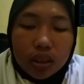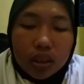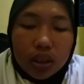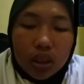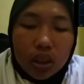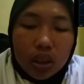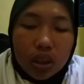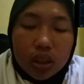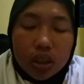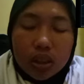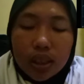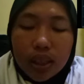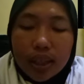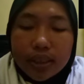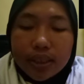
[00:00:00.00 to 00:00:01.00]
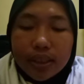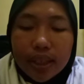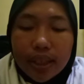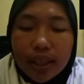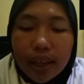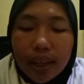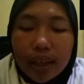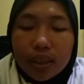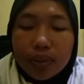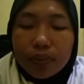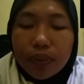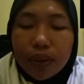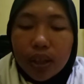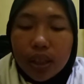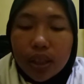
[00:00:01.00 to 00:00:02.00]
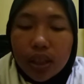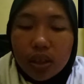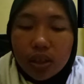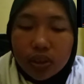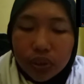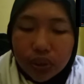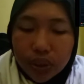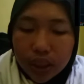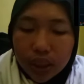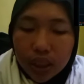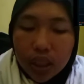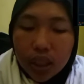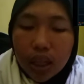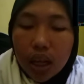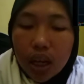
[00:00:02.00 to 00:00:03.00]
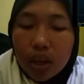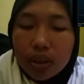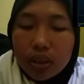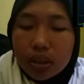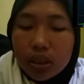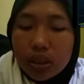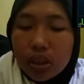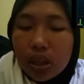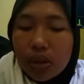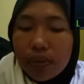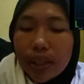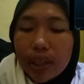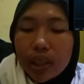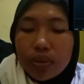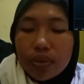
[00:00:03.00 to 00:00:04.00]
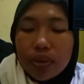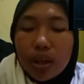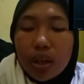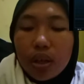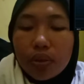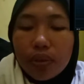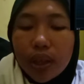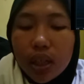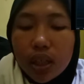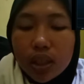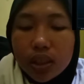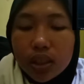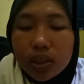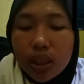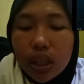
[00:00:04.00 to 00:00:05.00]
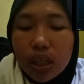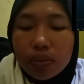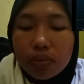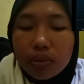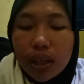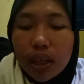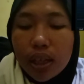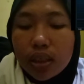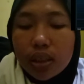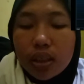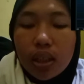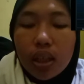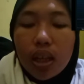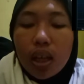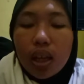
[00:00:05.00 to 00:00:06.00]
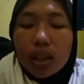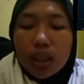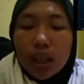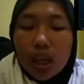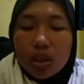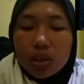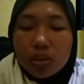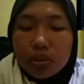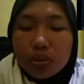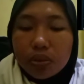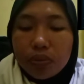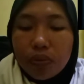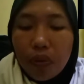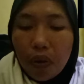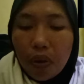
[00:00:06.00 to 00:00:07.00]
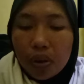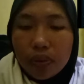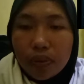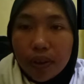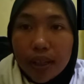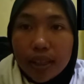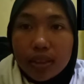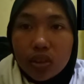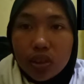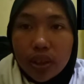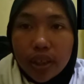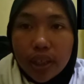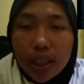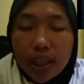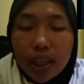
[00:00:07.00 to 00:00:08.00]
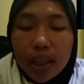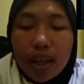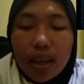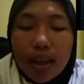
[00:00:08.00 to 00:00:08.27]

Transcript: no sexting and very country host the tongue will as well world to comfort and allow for quick trading.